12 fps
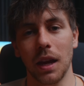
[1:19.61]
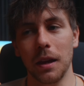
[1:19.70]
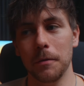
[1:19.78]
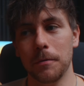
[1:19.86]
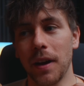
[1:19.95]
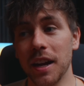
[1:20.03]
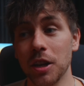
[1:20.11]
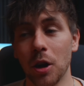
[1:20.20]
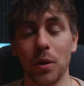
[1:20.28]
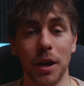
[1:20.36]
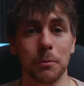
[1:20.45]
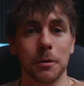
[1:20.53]
If I
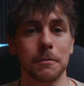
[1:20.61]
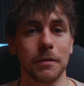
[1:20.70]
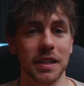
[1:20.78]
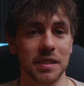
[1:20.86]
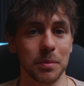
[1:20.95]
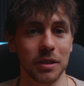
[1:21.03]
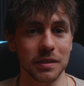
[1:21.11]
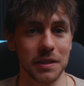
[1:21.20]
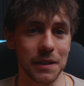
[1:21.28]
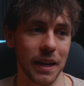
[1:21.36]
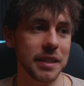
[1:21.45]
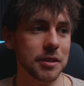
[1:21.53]
know I want
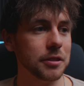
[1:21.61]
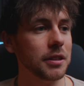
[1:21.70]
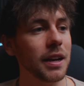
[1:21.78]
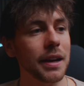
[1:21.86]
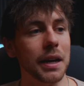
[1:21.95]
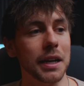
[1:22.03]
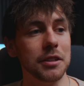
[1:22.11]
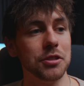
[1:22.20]
flexibility later, I